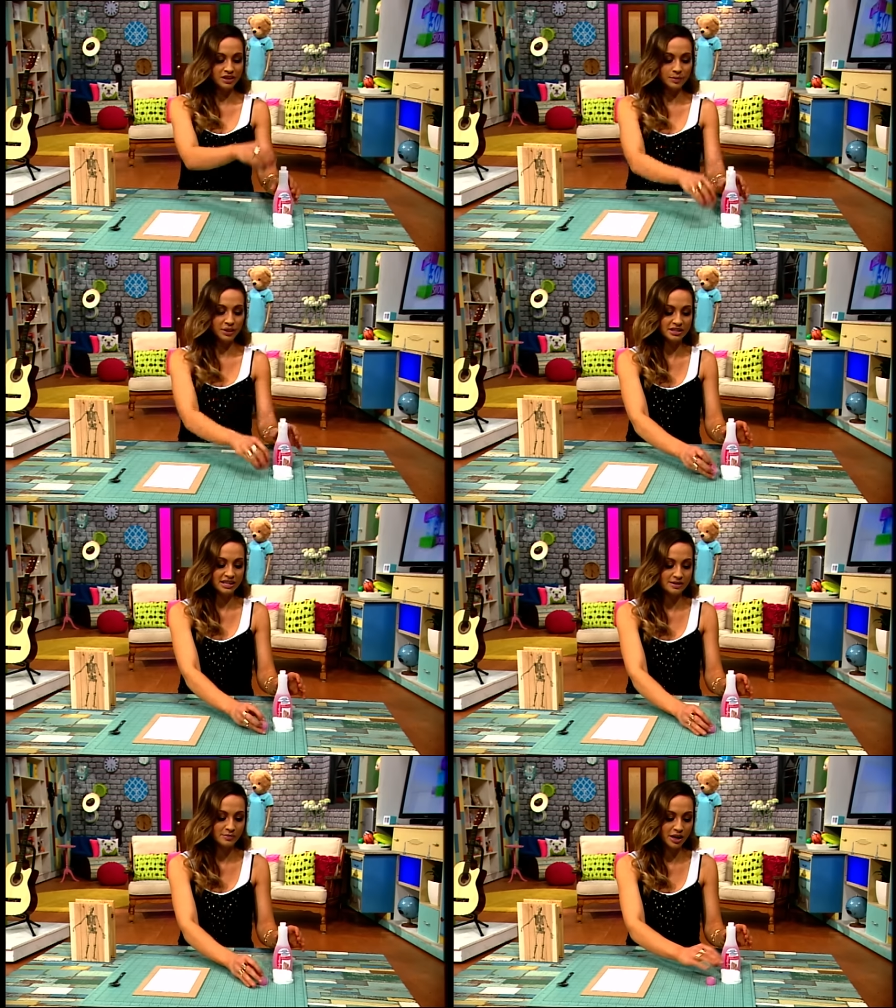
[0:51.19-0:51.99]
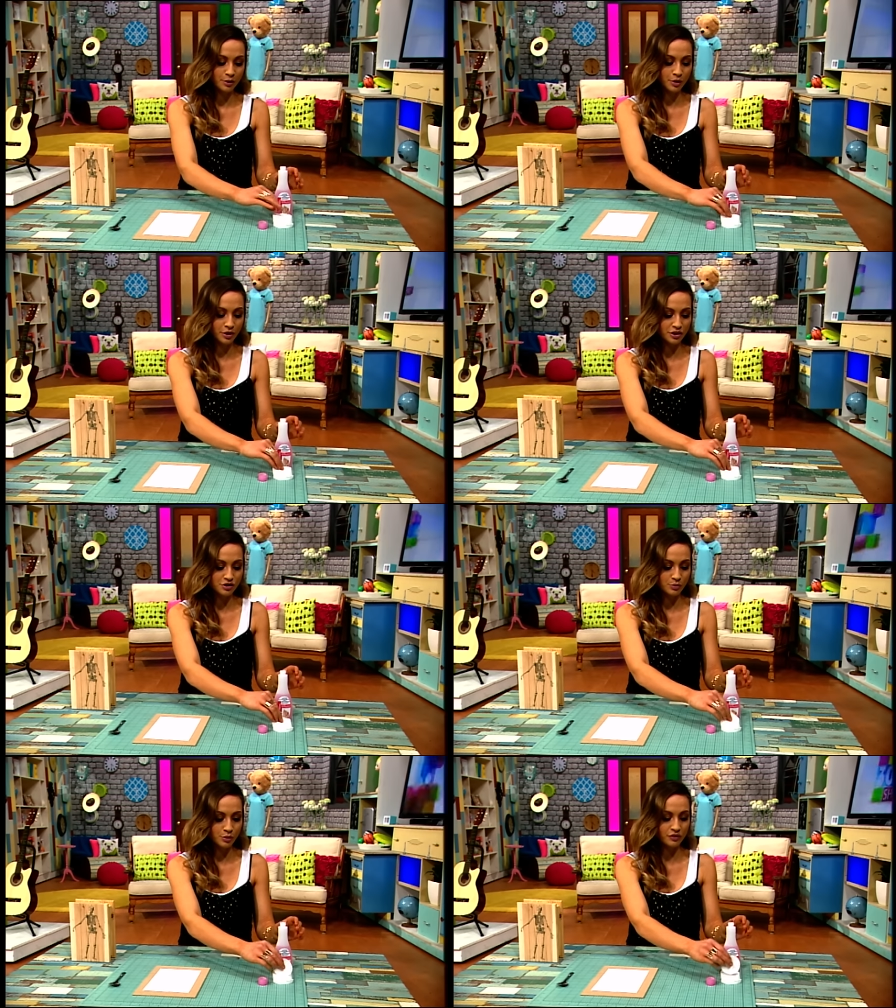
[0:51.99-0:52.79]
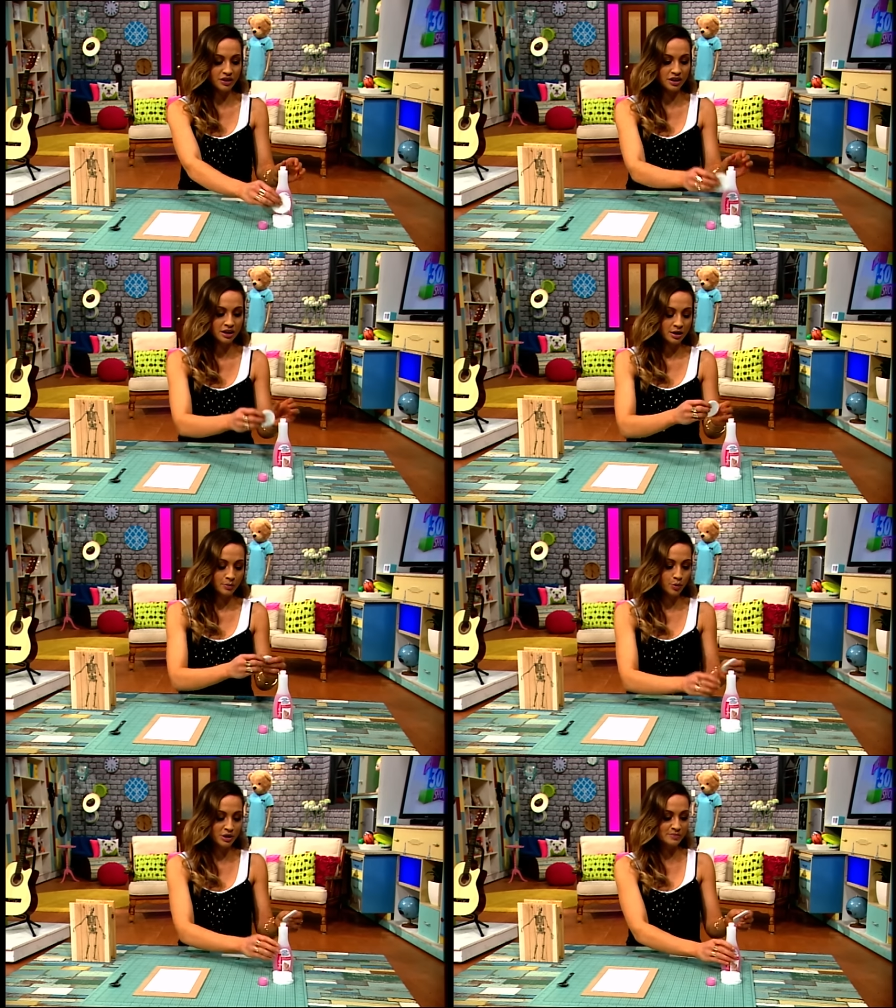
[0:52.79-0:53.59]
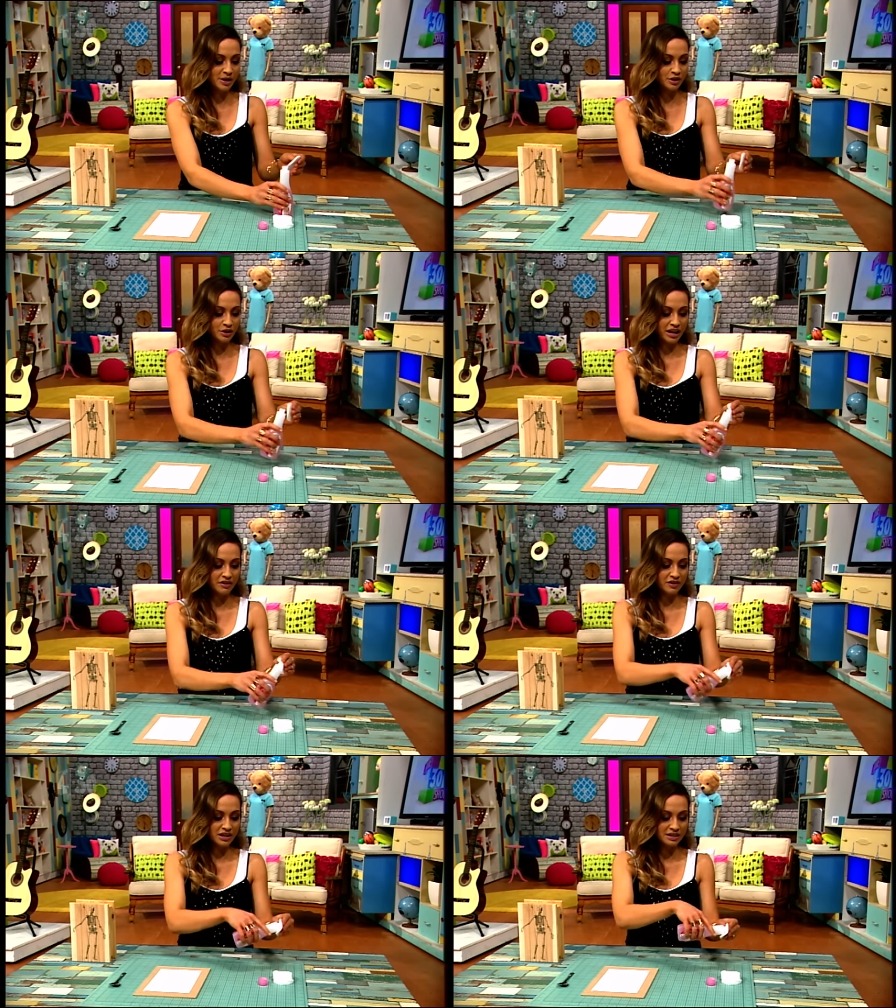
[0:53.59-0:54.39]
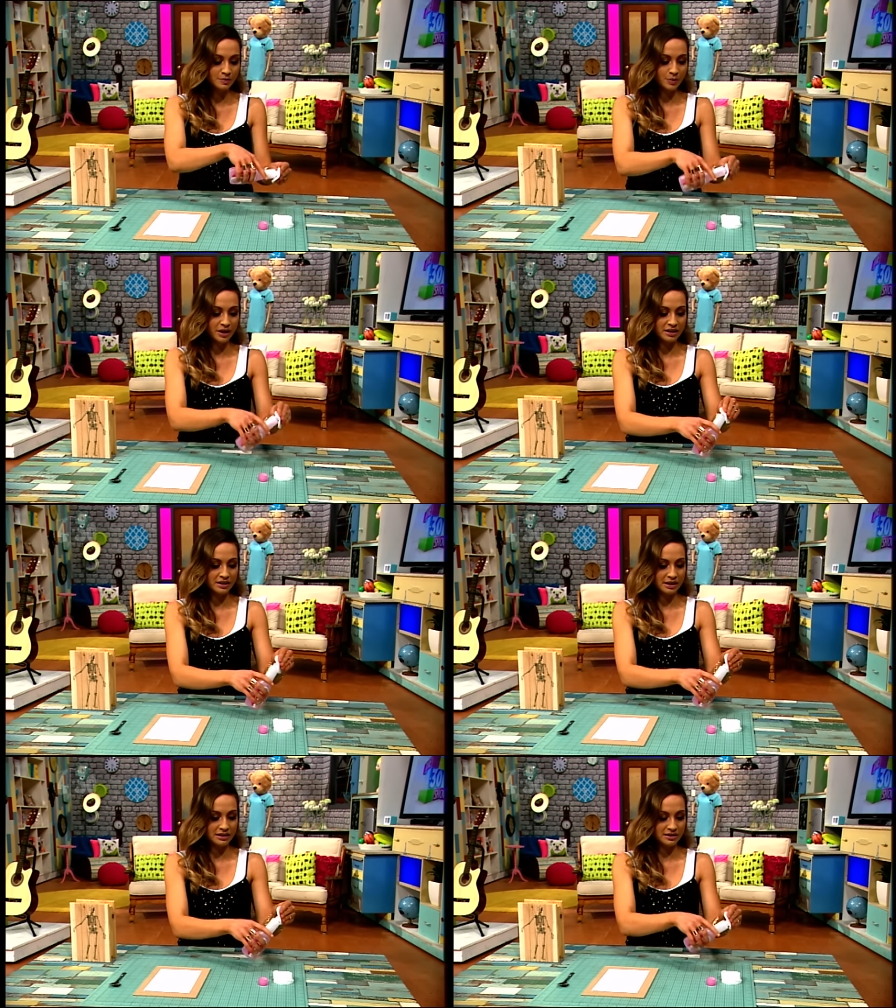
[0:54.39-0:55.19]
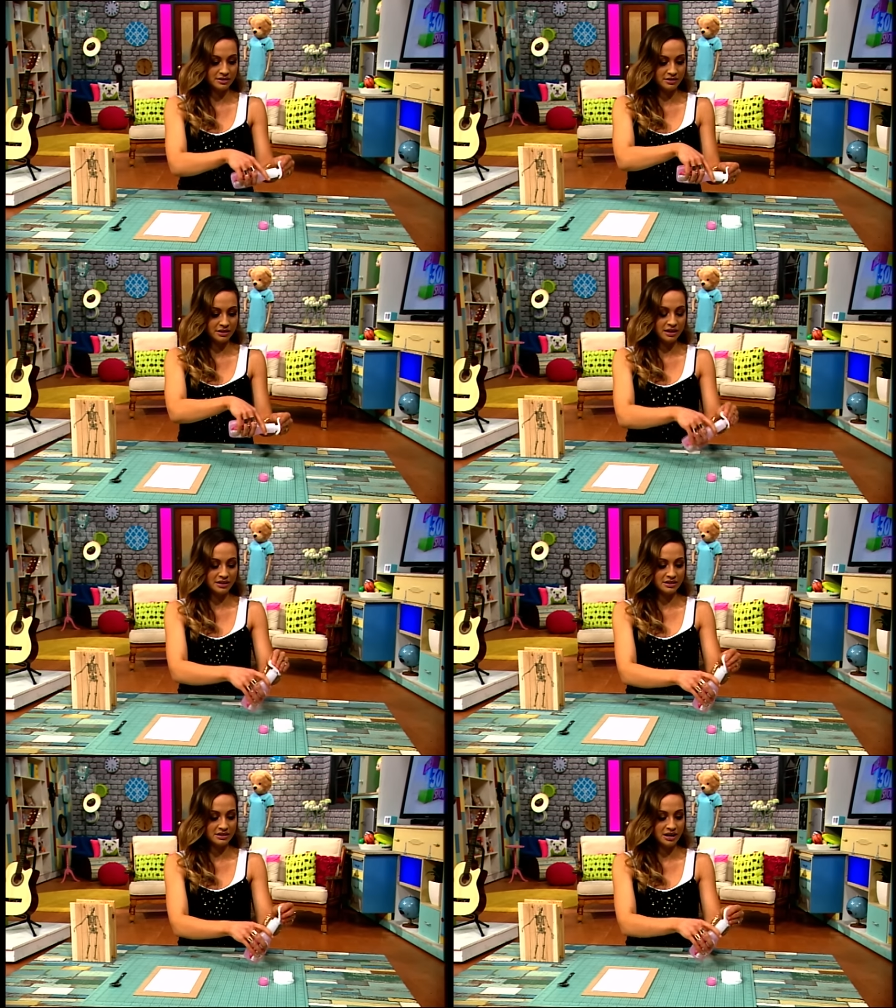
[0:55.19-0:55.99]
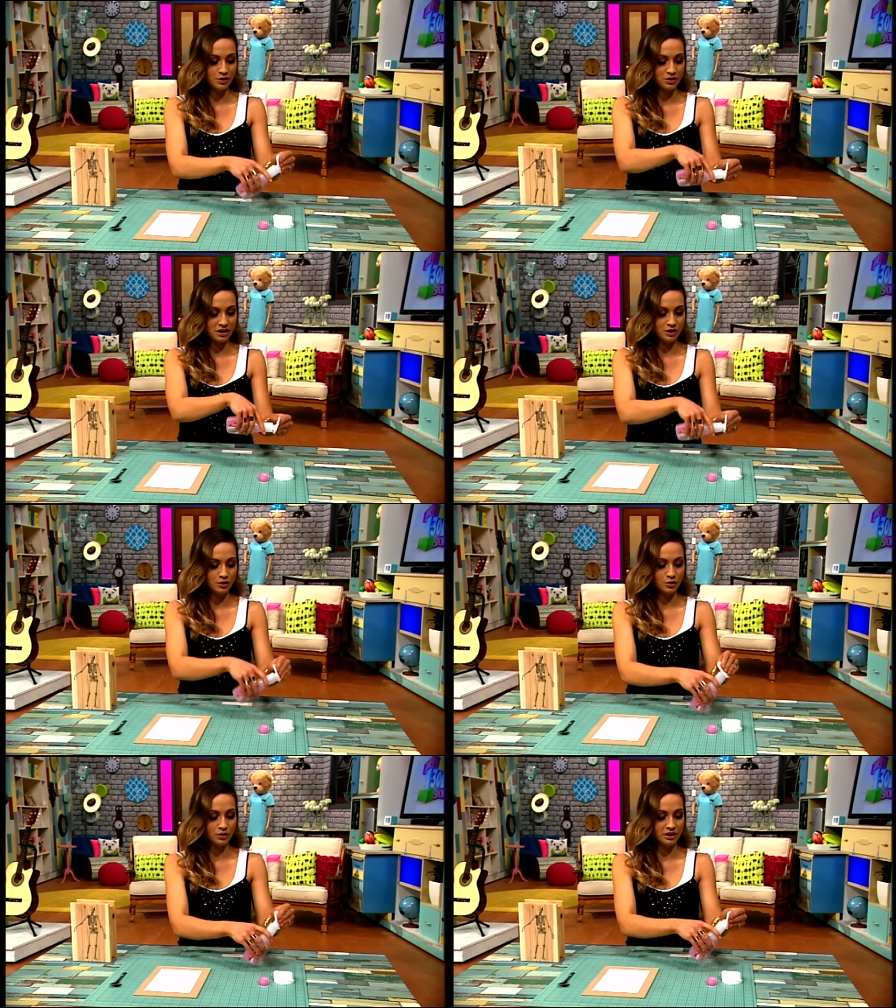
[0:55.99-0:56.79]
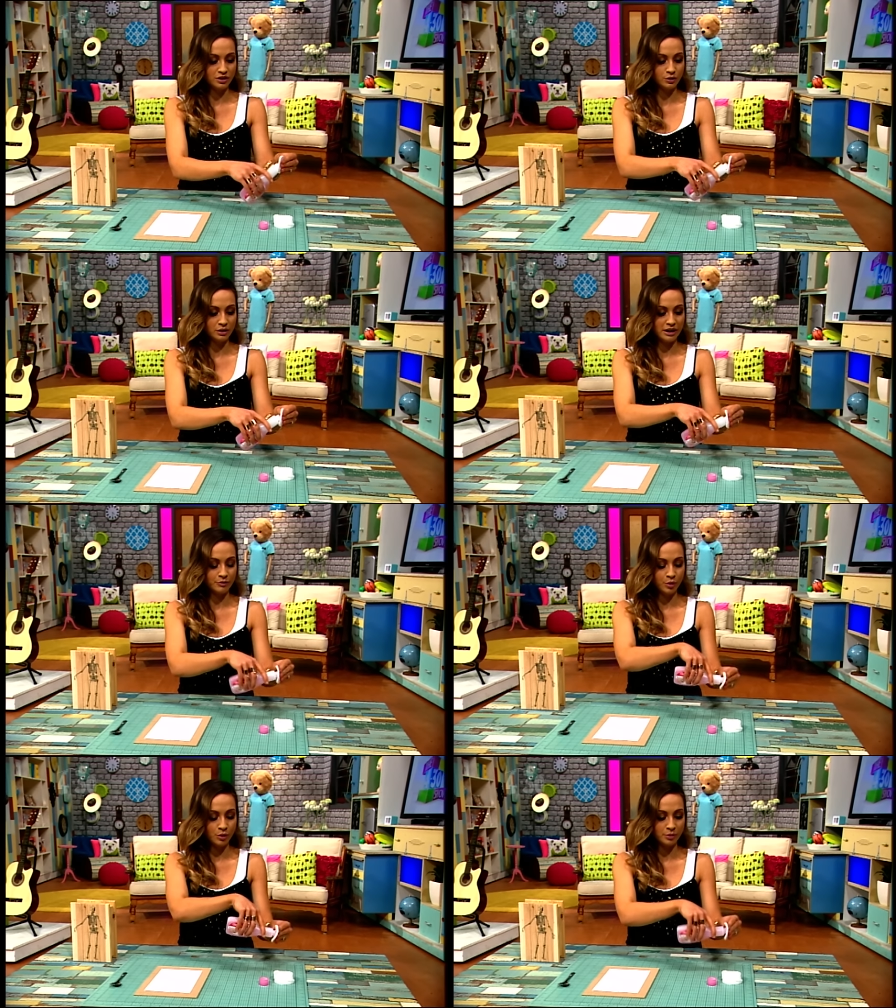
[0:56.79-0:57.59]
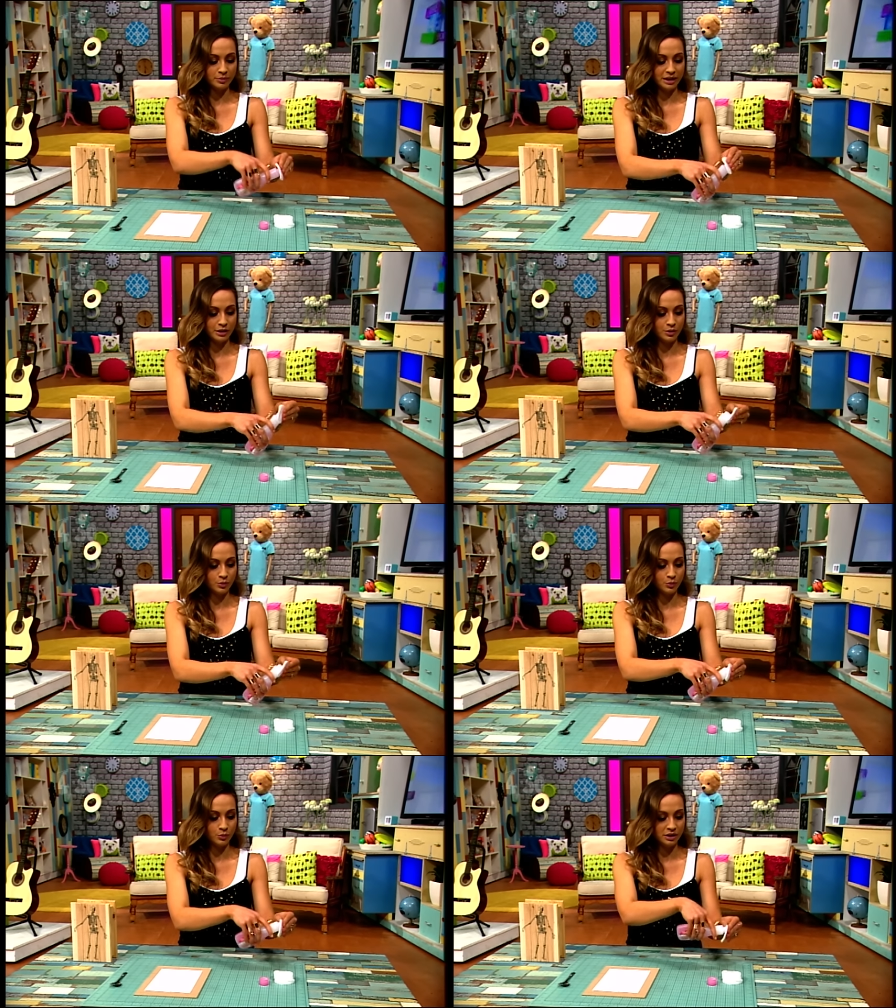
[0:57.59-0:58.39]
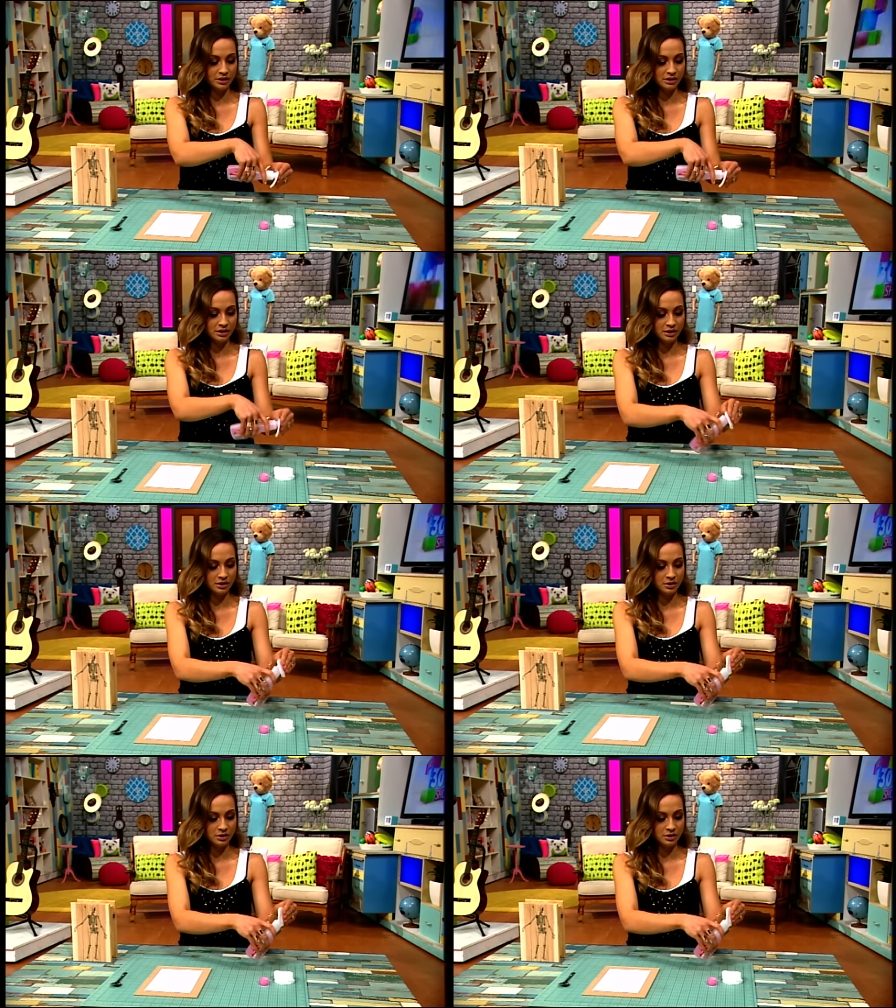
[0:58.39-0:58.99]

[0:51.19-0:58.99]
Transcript: Then I'm gonna take some nail polish remover. Boys might not have this, but I can tell you that a girl in your life probably will.